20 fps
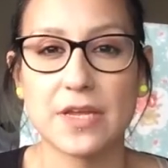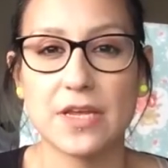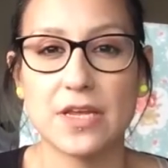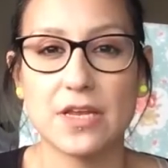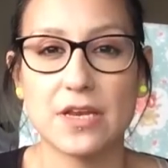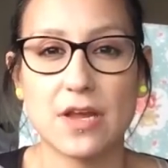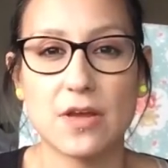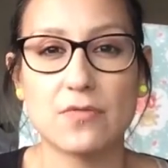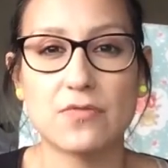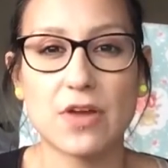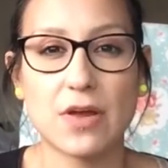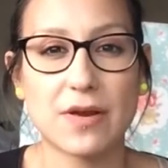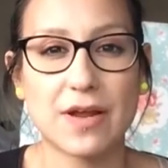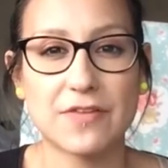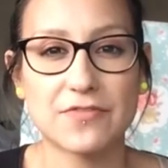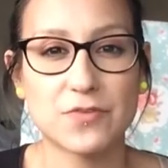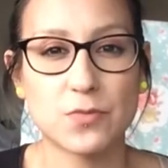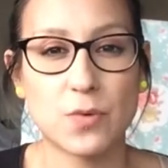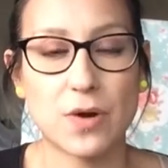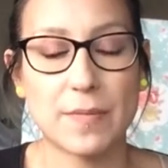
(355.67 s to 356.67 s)
you know, don't
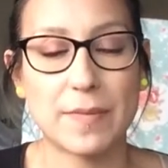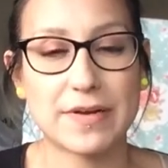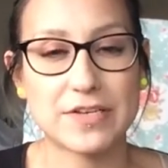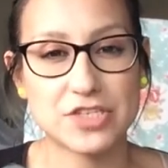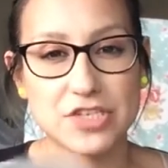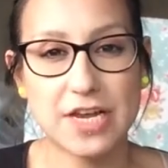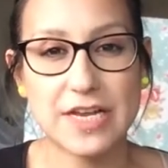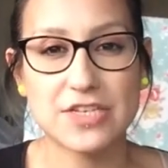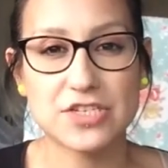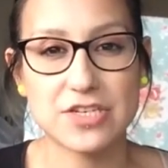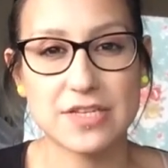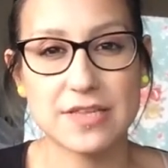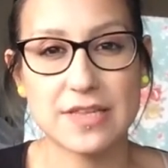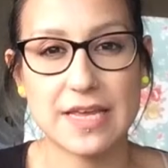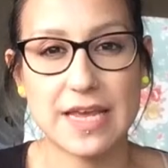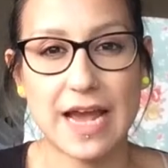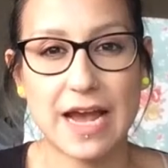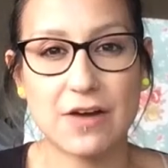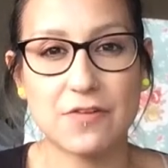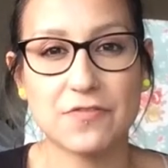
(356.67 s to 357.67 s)
have to worry about changing
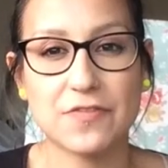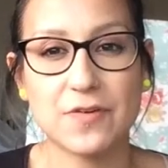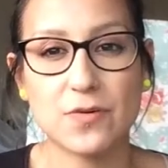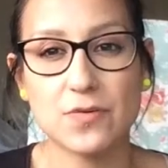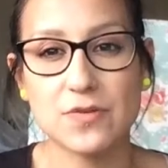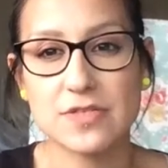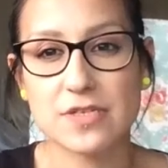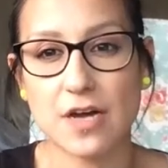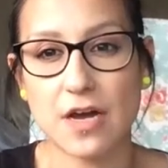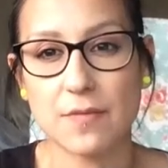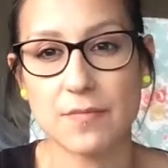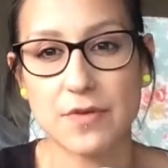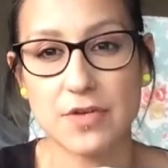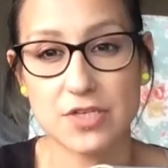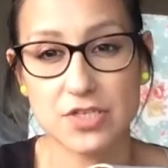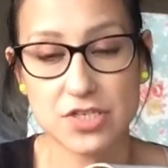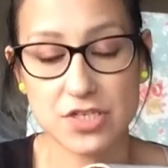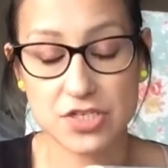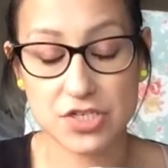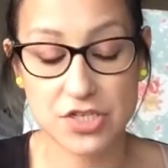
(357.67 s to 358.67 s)
the outfit all the time. You
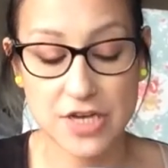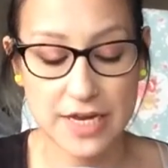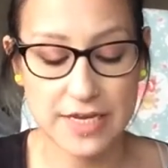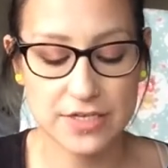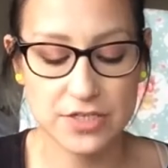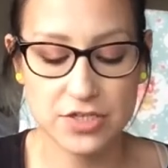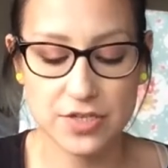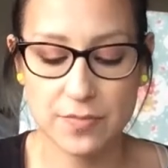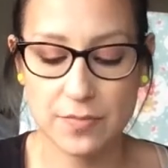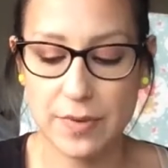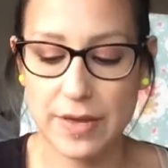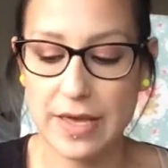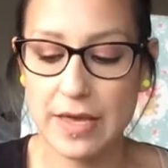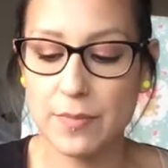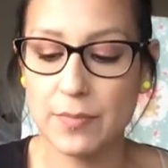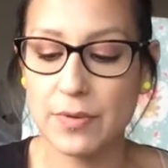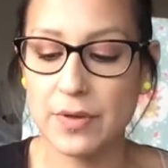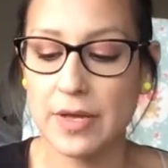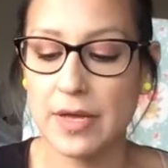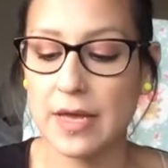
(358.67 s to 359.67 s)
can just change the
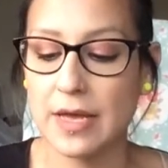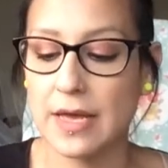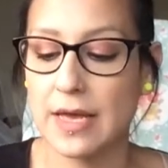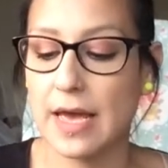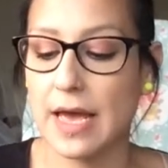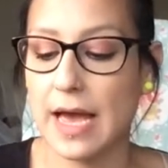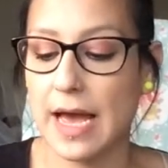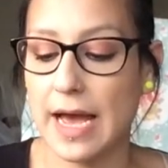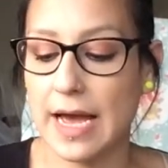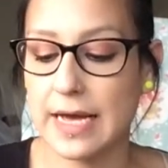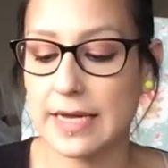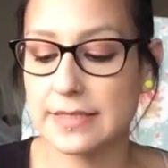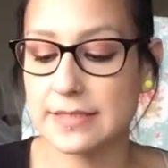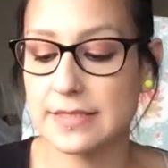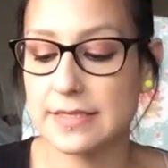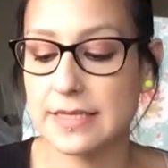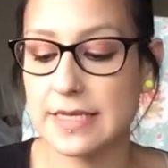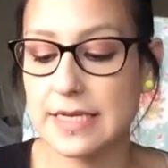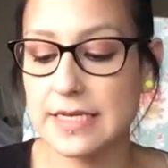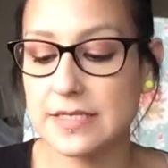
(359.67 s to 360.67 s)
bib. And
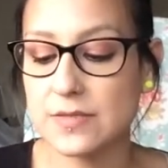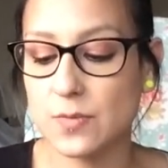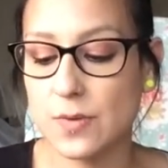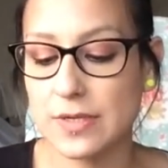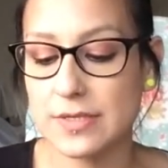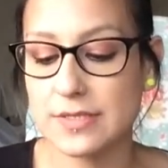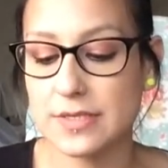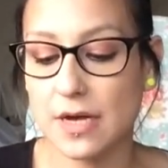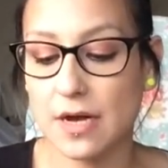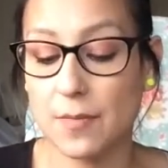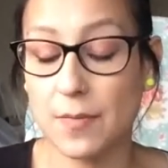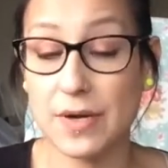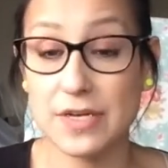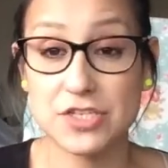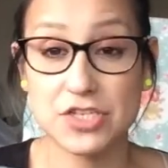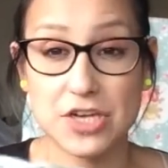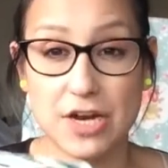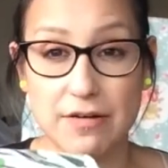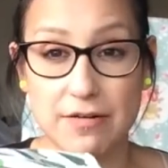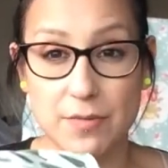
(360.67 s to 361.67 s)
these ones are
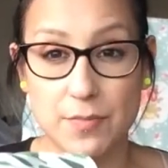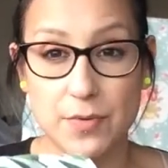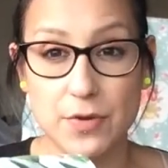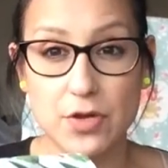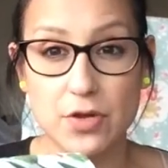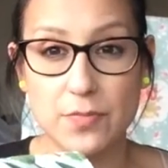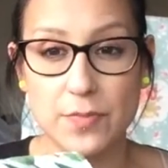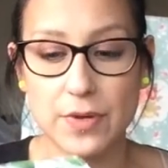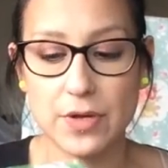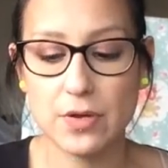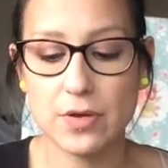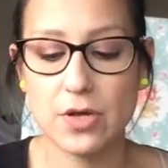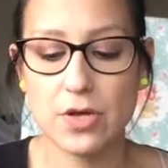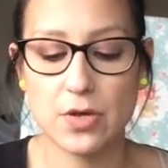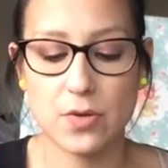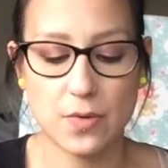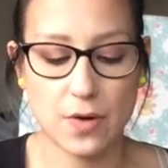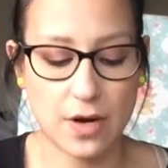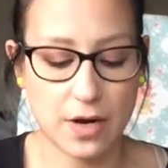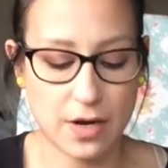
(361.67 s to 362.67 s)
by Cherry Boo Boo, who